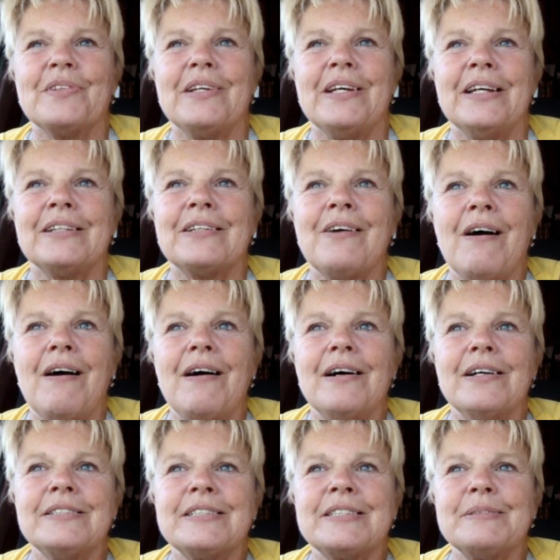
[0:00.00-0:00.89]
it
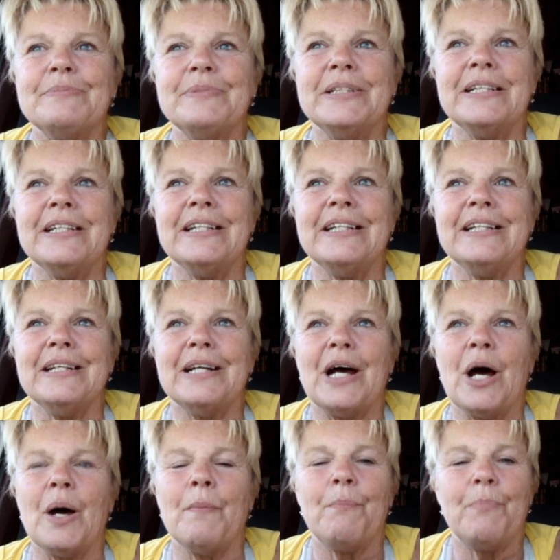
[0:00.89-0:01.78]
cost me
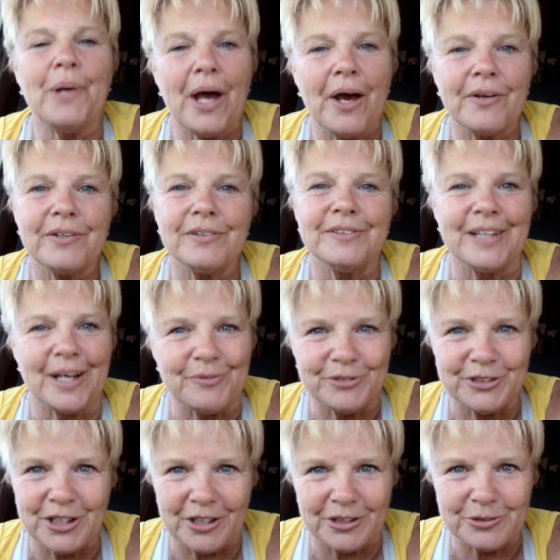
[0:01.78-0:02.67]
about
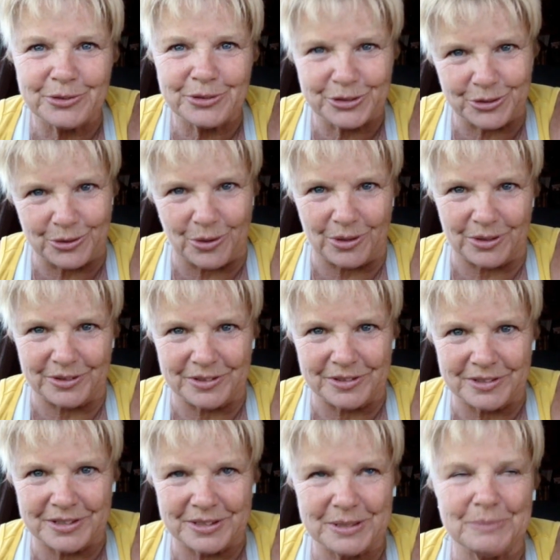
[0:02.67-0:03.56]

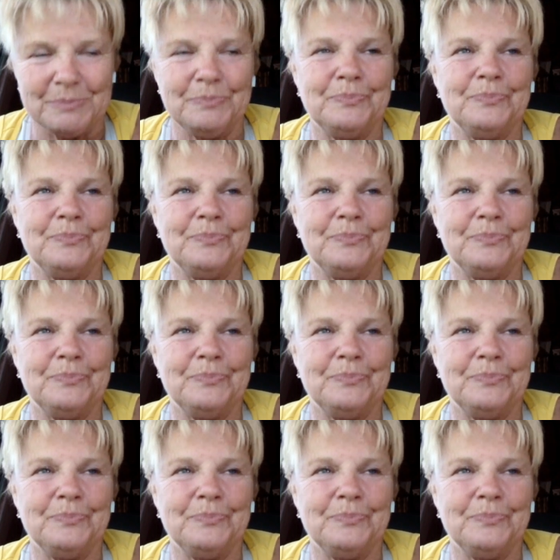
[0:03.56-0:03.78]
$1,100.